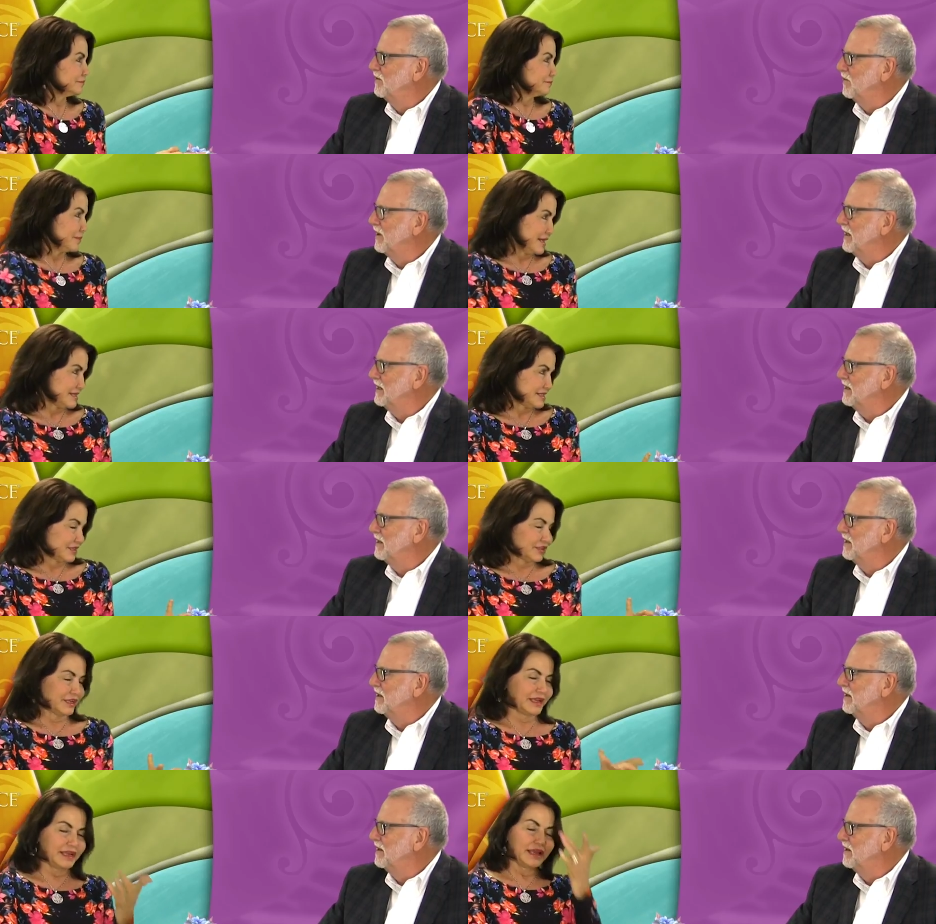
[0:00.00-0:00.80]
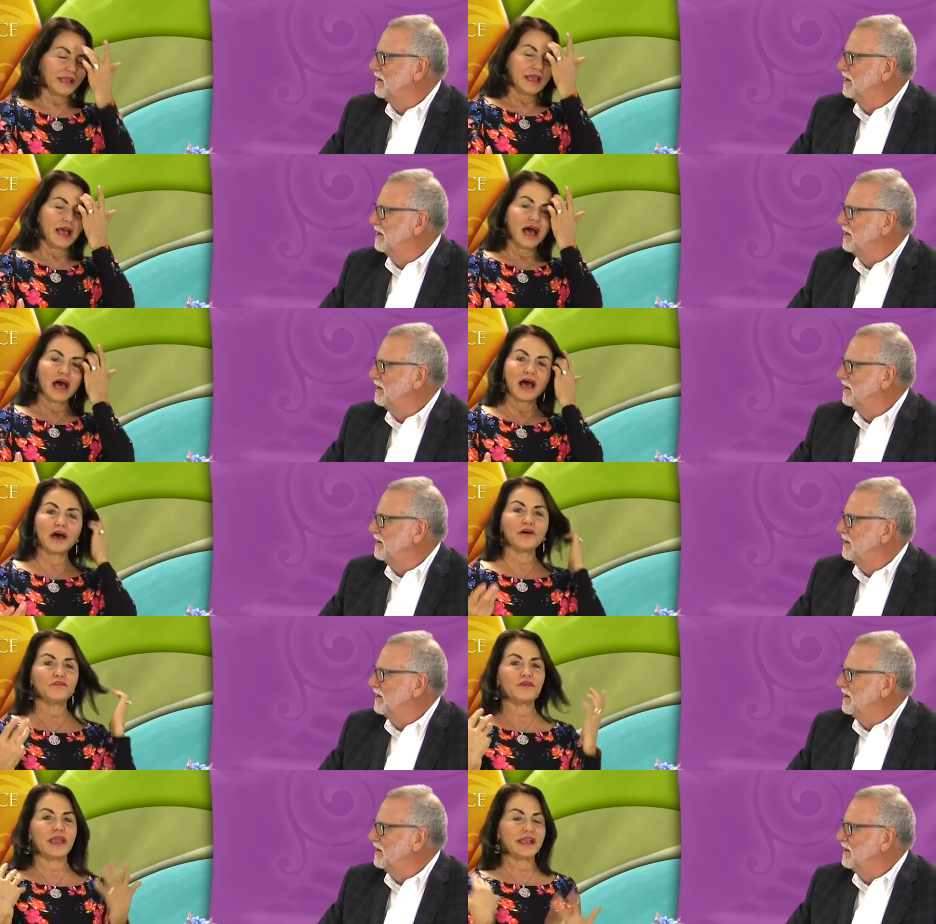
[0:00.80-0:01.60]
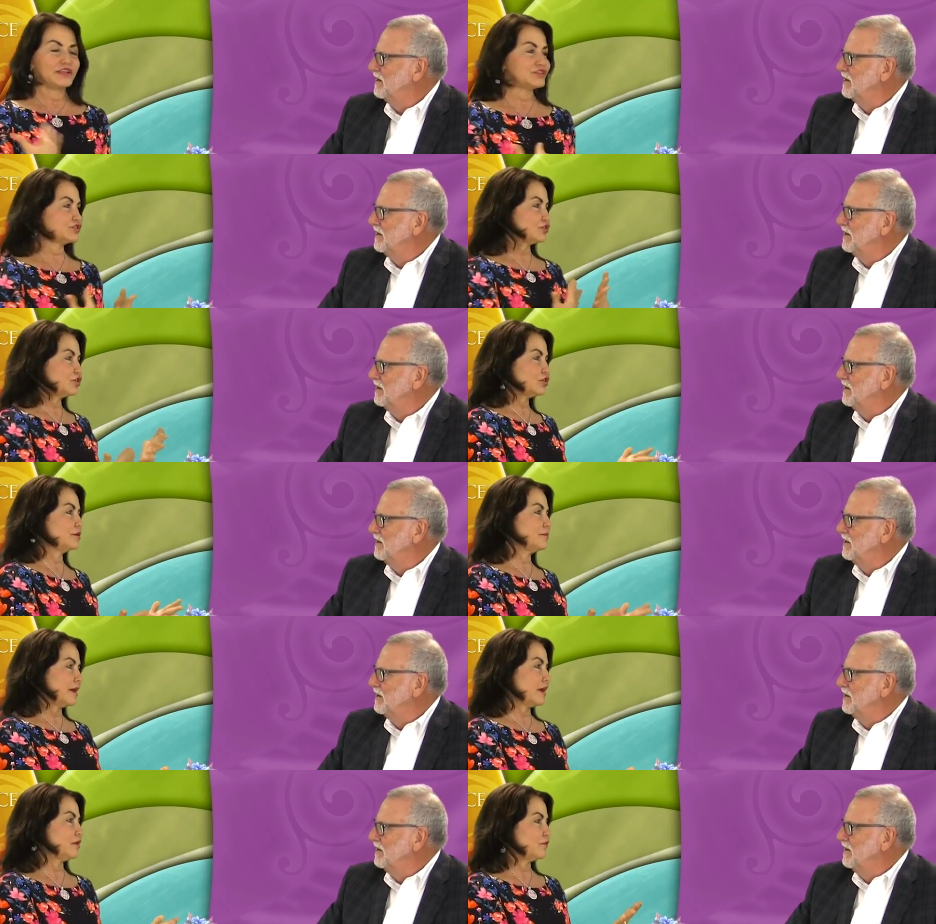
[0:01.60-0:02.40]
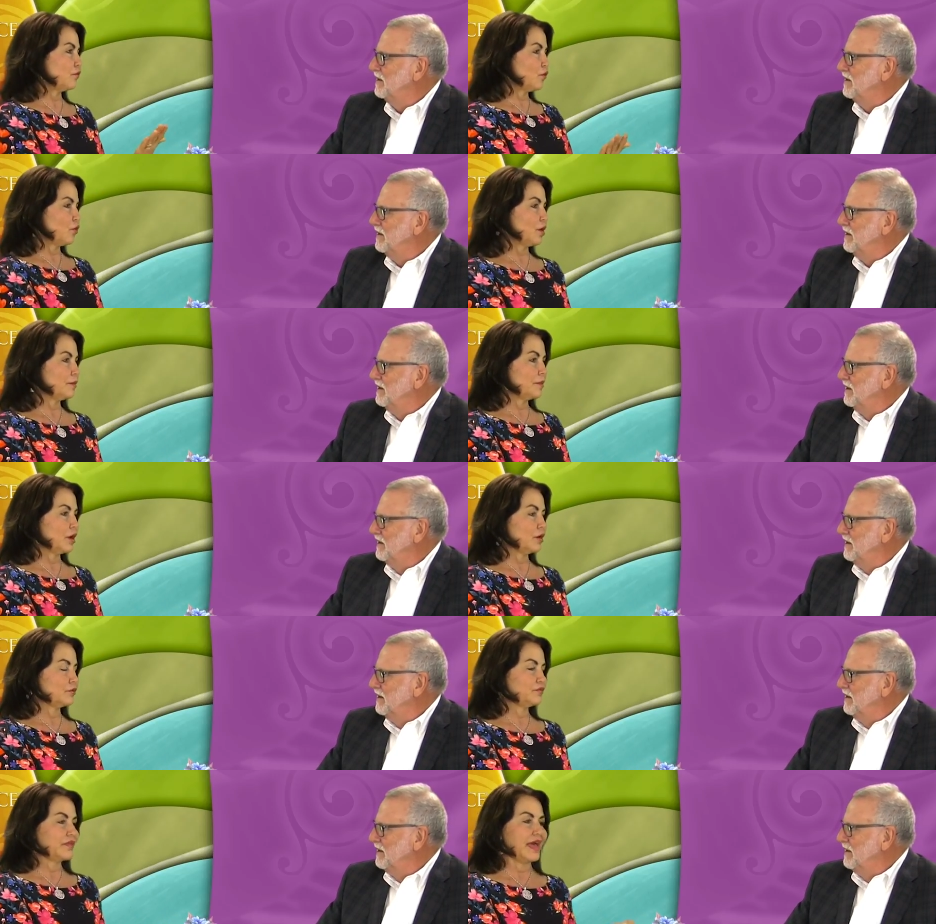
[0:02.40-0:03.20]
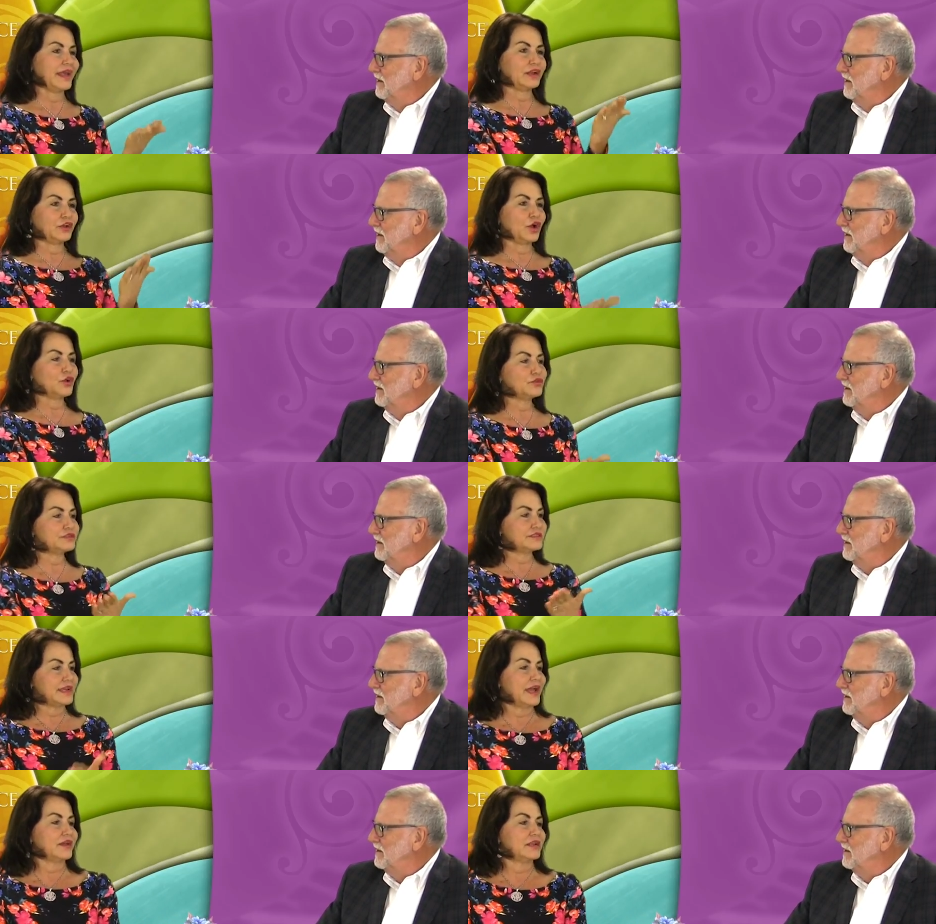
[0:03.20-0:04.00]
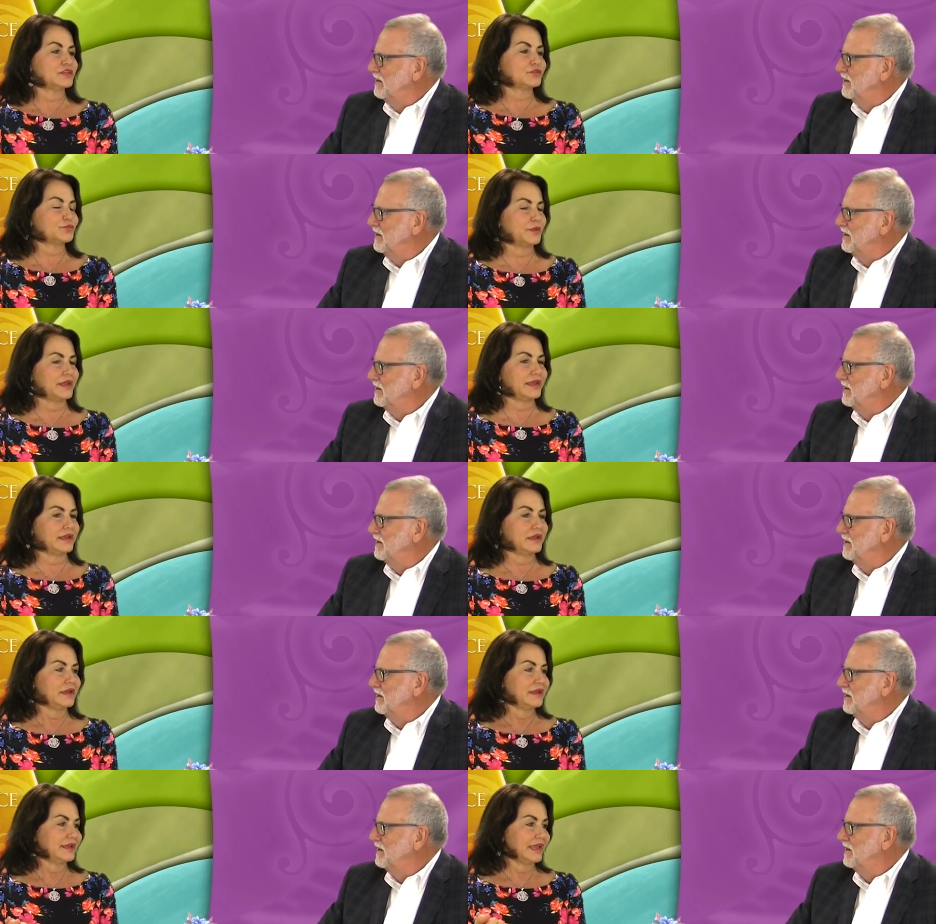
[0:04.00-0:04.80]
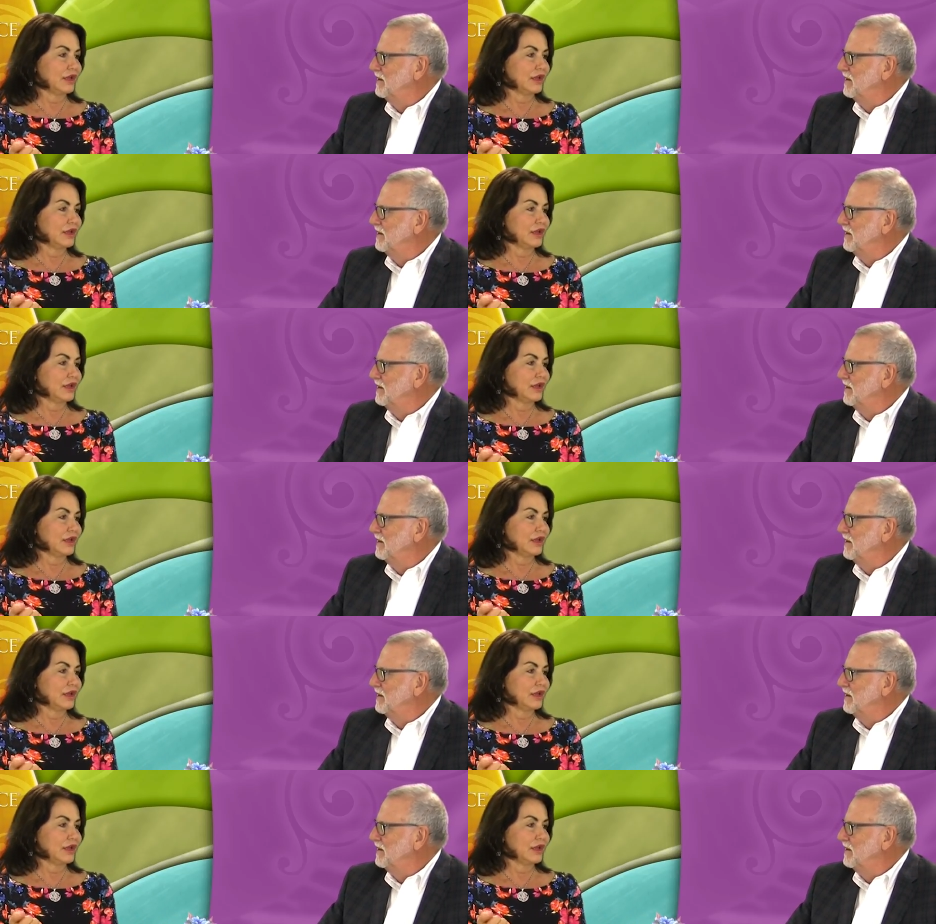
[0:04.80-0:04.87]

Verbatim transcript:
Speaker 1: right. basically, of a certain amount of hormone that goes down as we